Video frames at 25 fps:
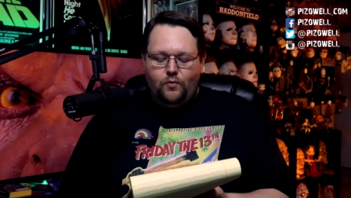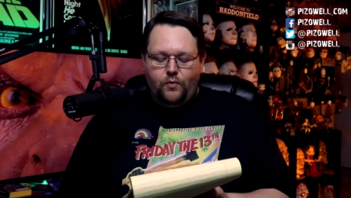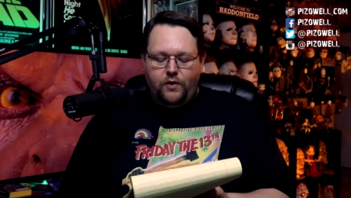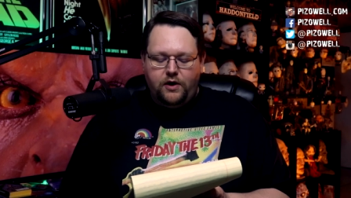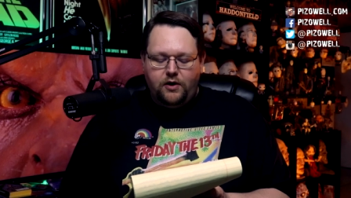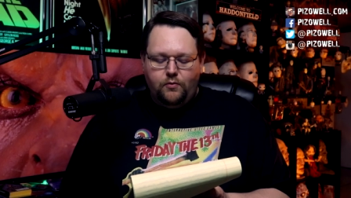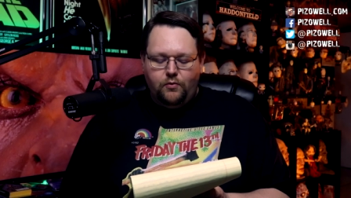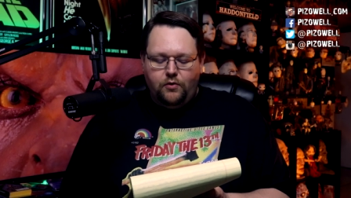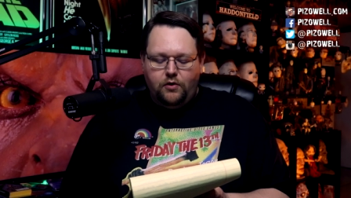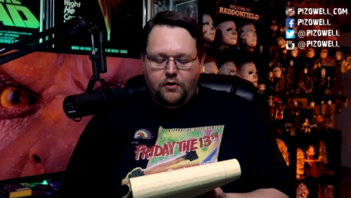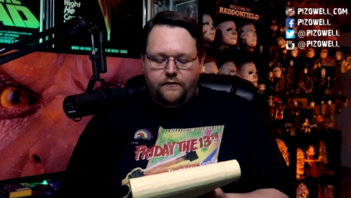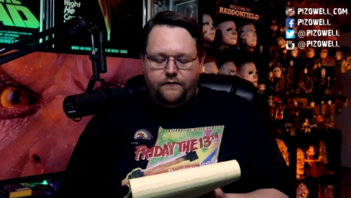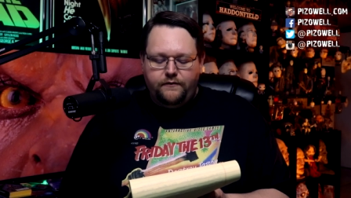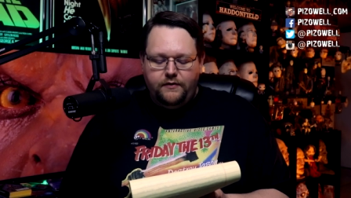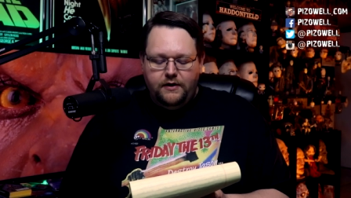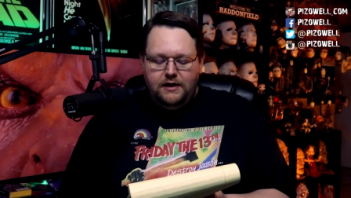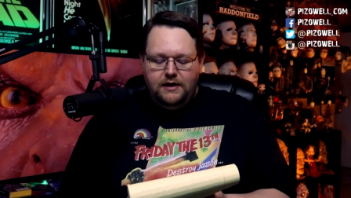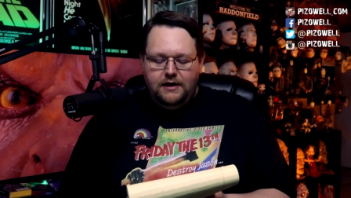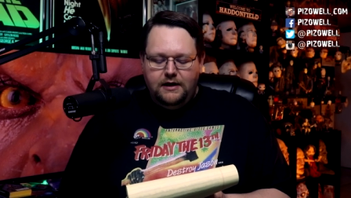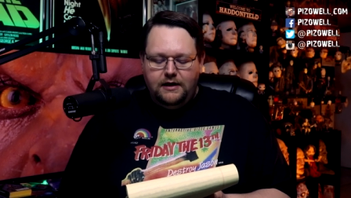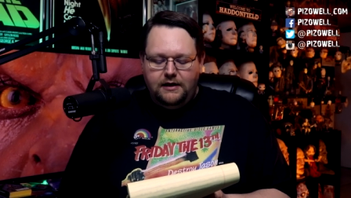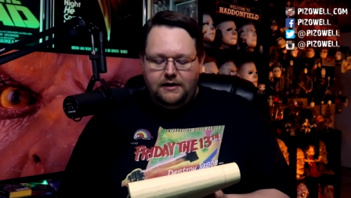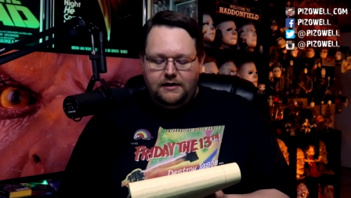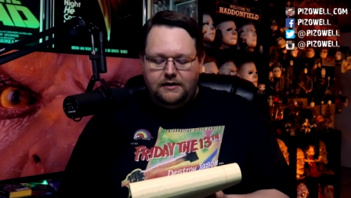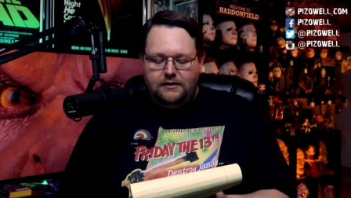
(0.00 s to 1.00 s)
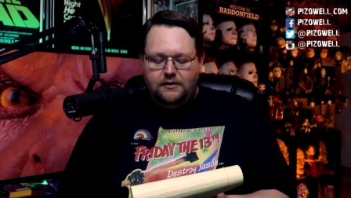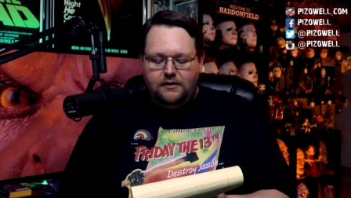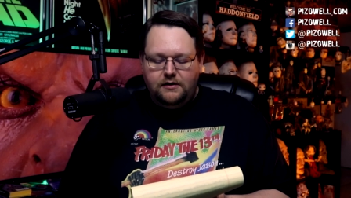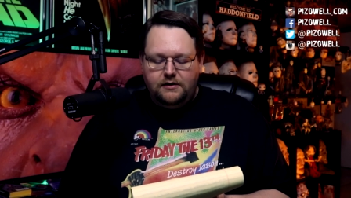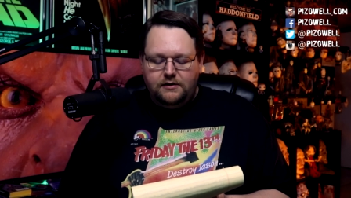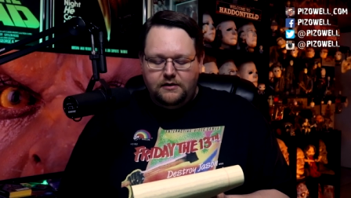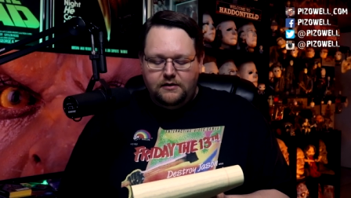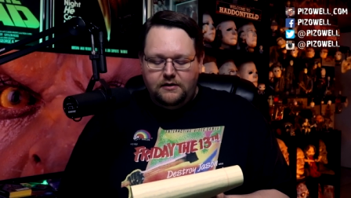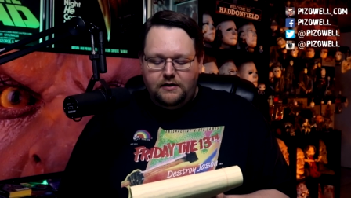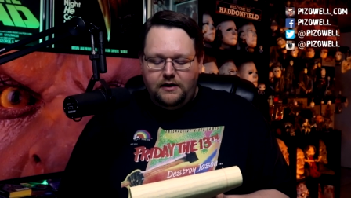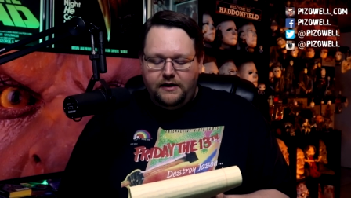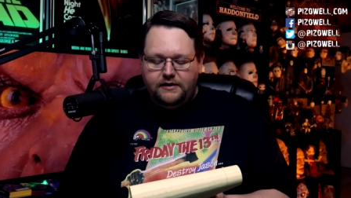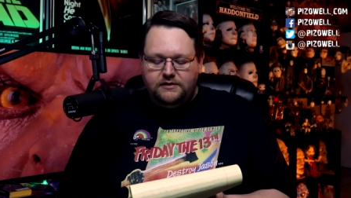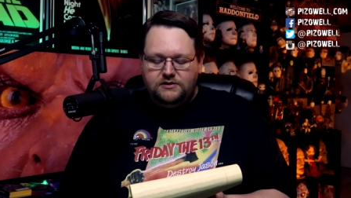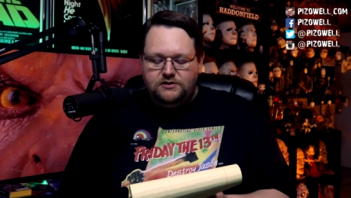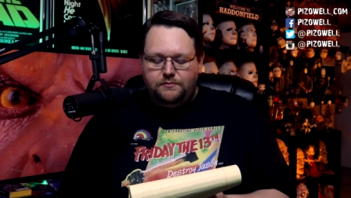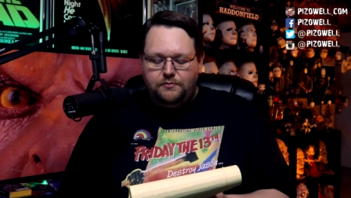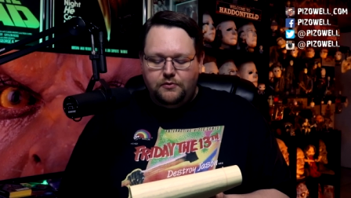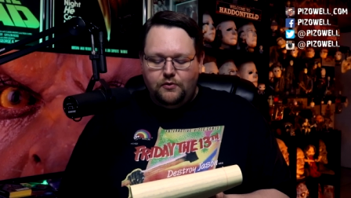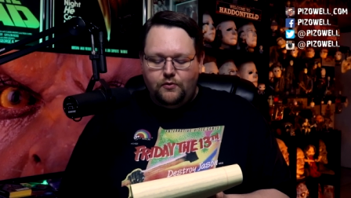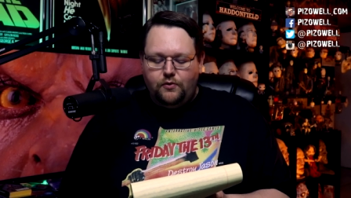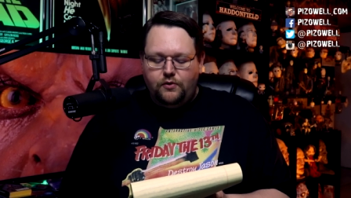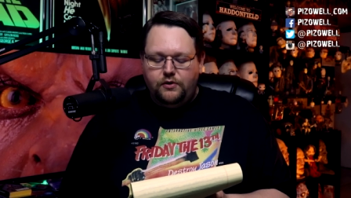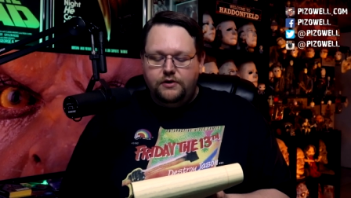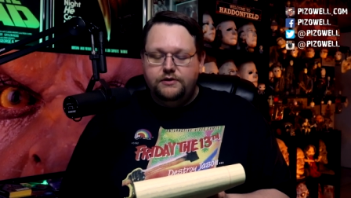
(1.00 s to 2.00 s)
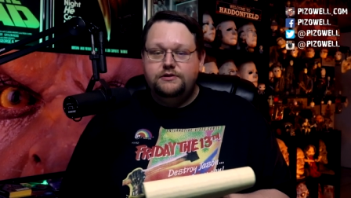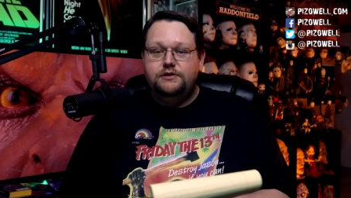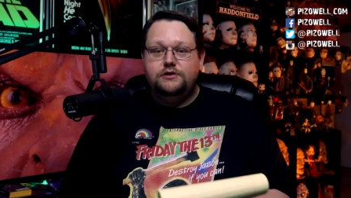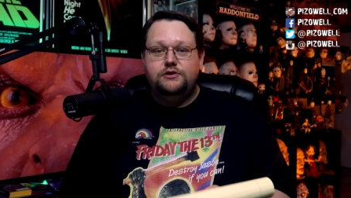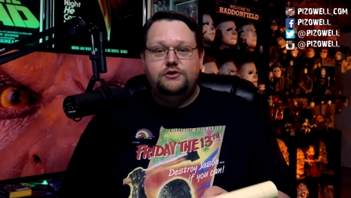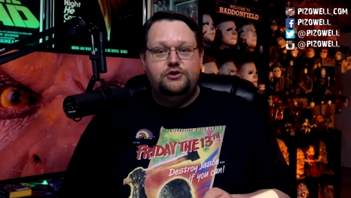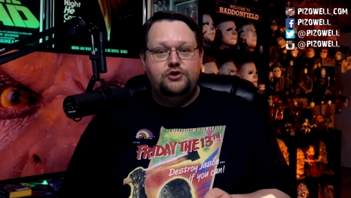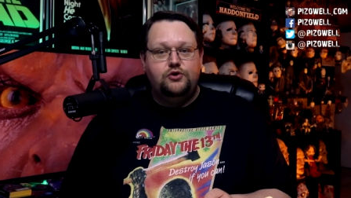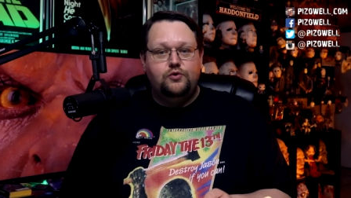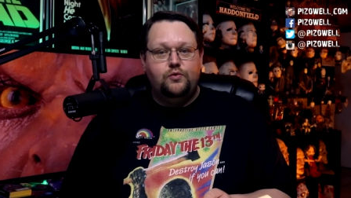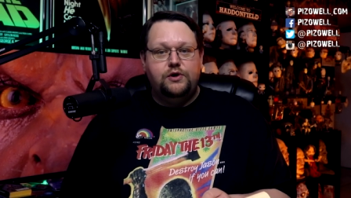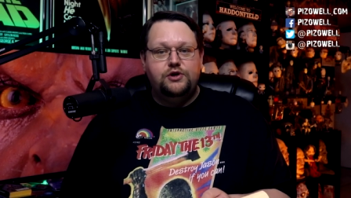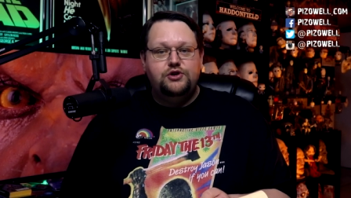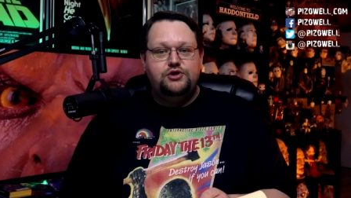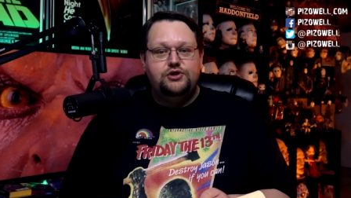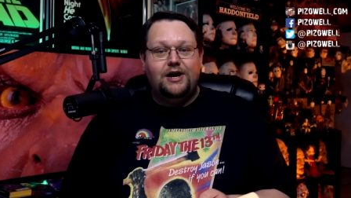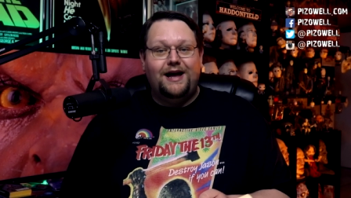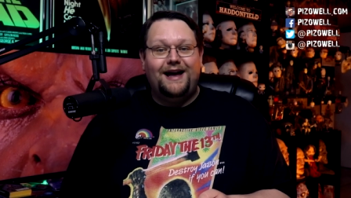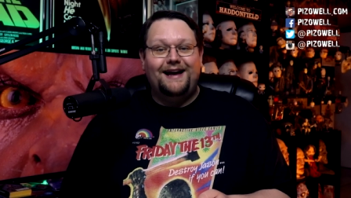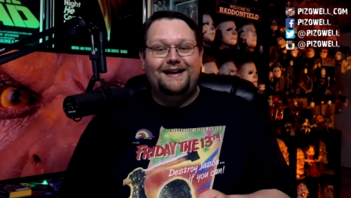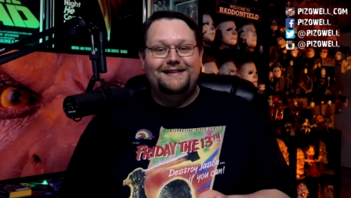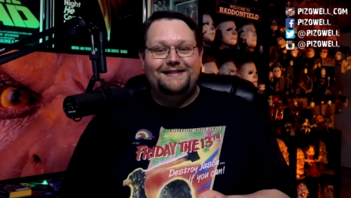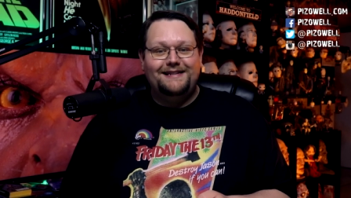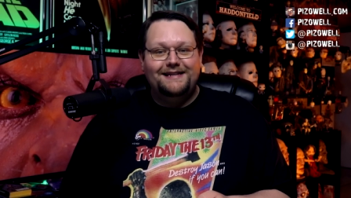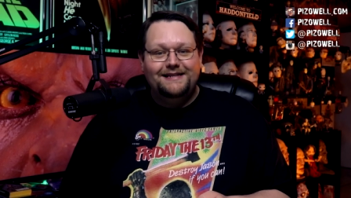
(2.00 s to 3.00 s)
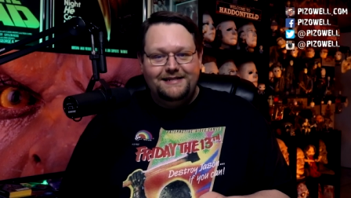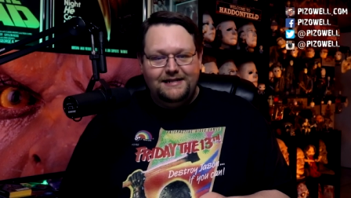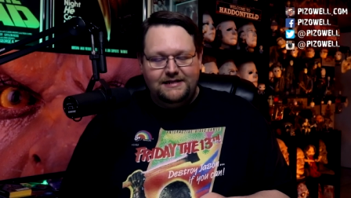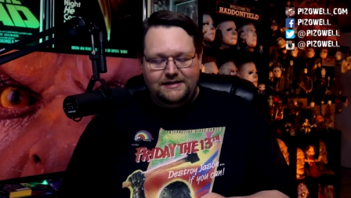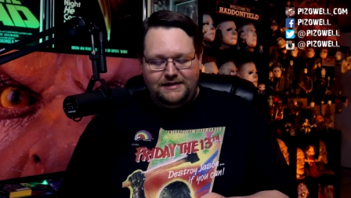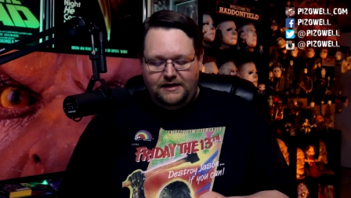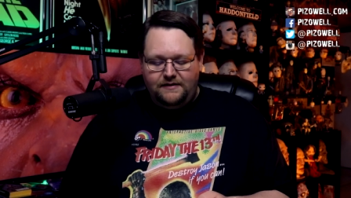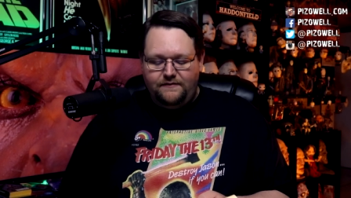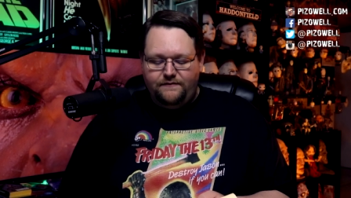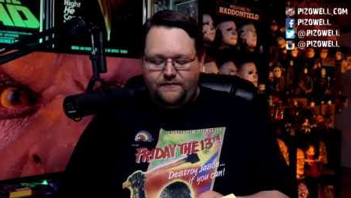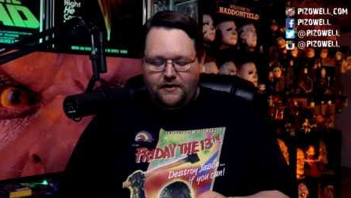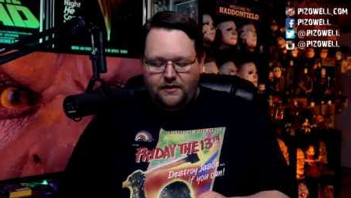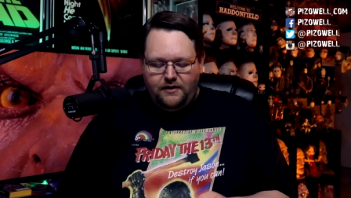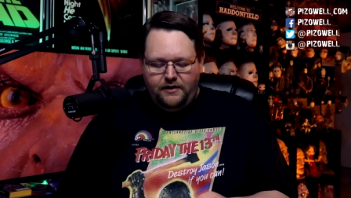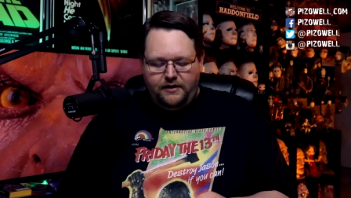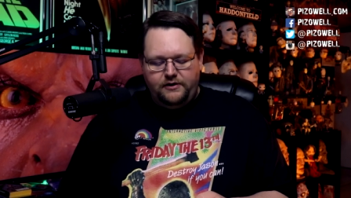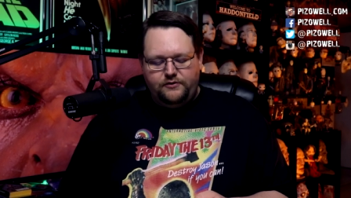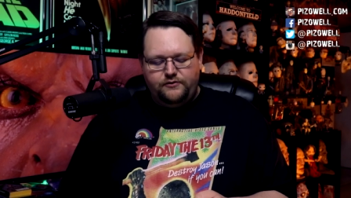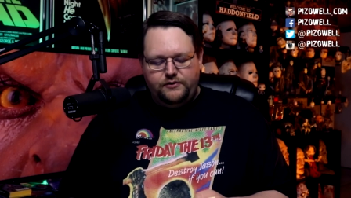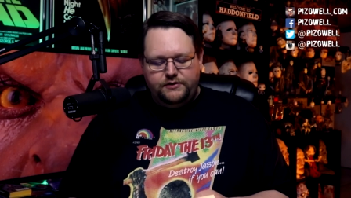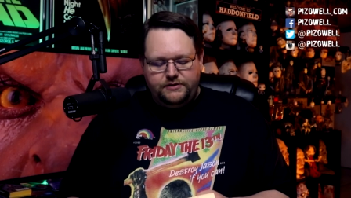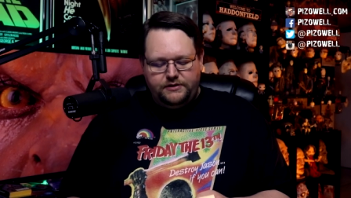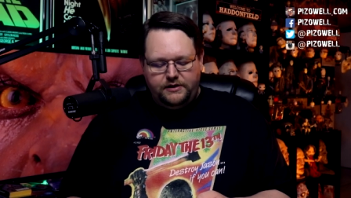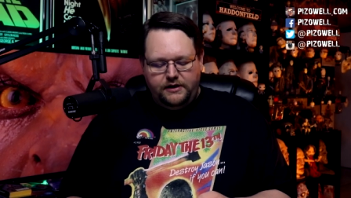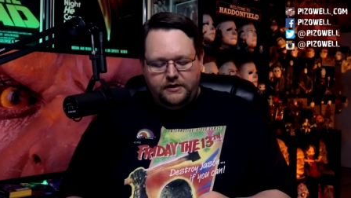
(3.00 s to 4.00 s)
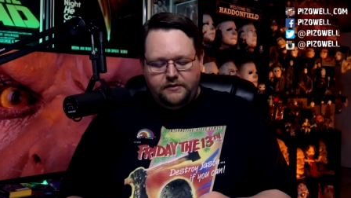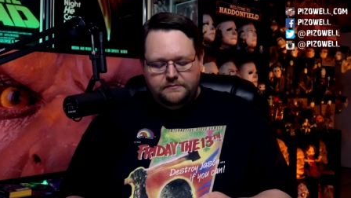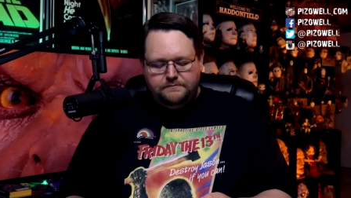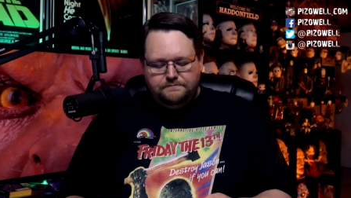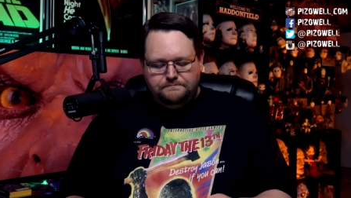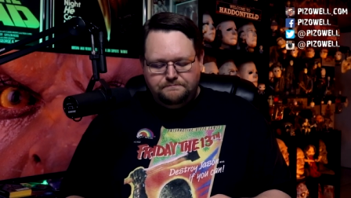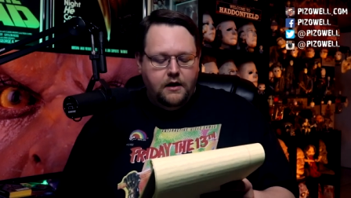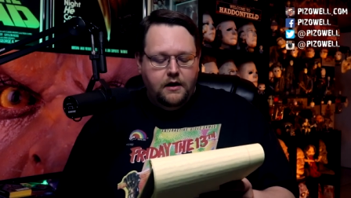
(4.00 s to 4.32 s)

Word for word: Werewolf in London explores Jewish identity. Very interesting.